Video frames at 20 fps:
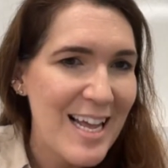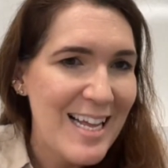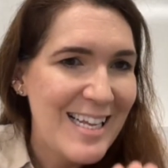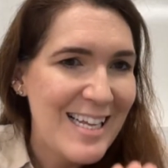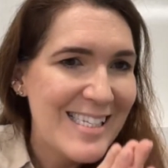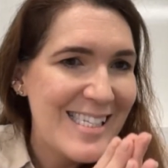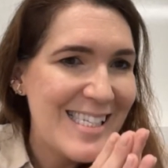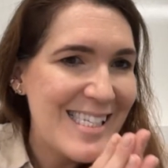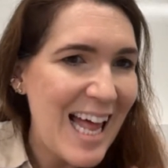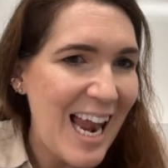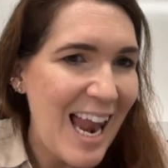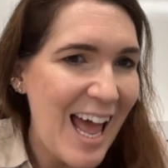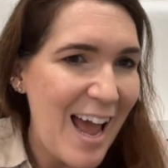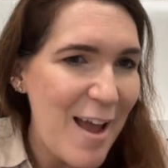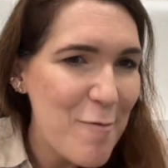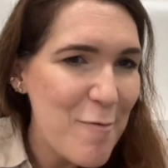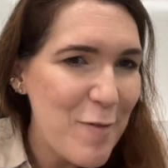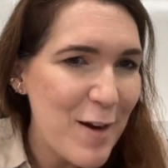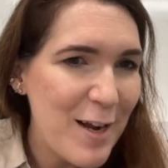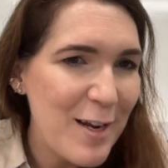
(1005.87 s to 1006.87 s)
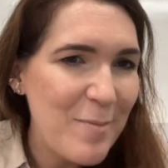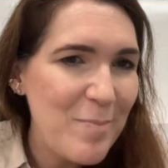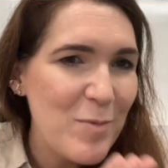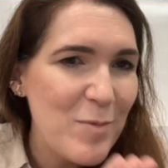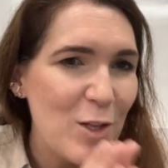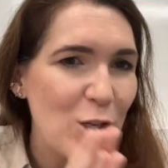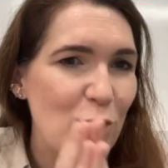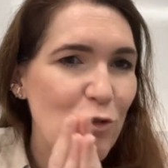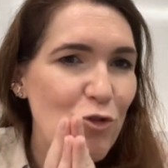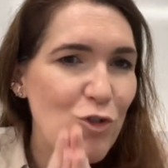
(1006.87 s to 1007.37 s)
Saliva
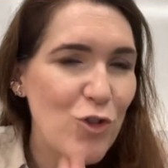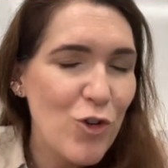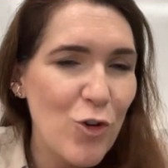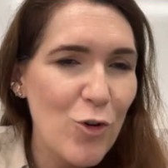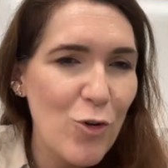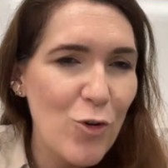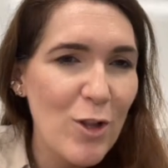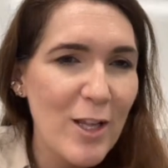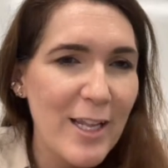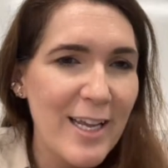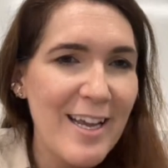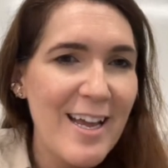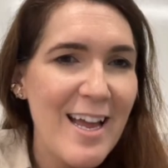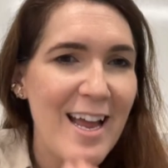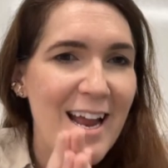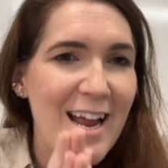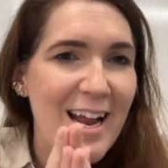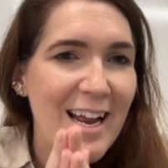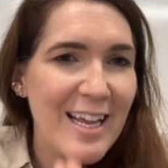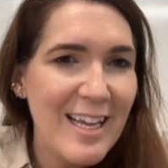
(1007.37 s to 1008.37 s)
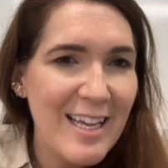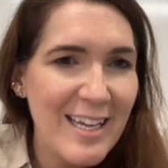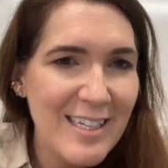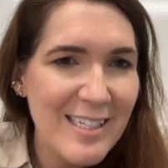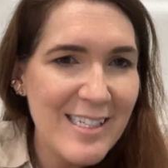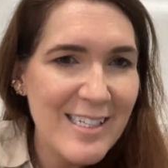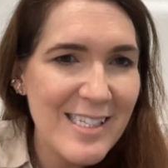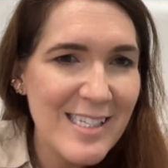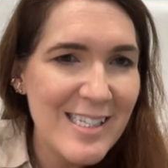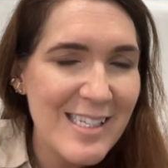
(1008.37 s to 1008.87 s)
truly
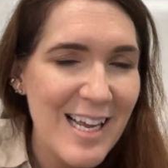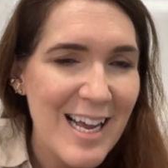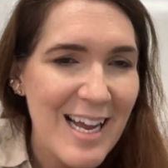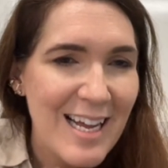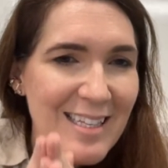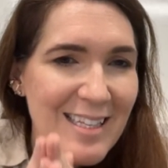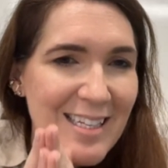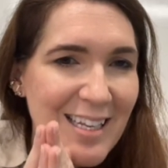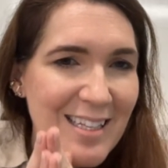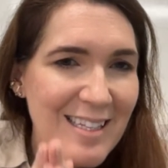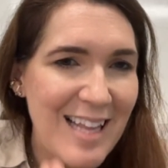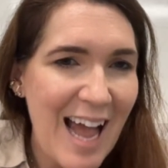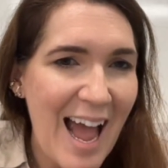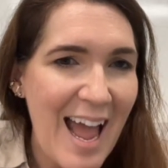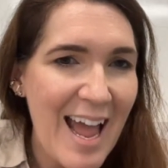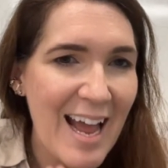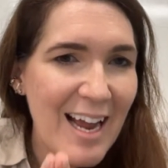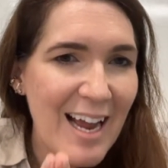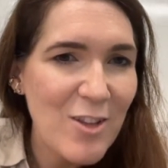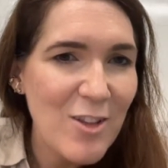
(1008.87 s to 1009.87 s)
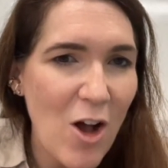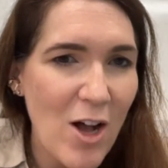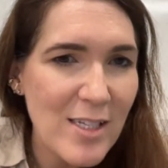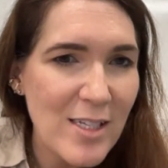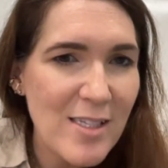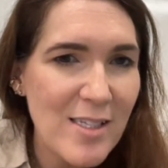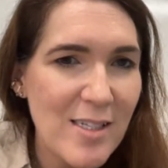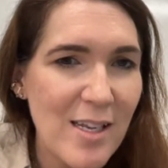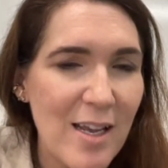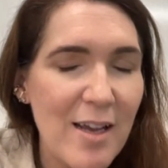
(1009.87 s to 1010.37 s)
is the
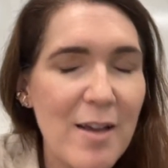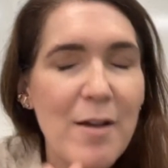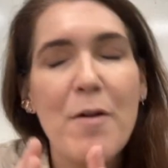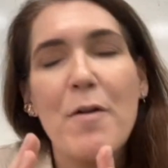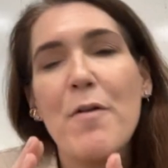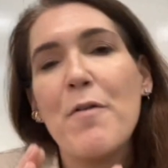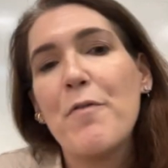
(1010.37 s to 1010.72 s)
diagnostic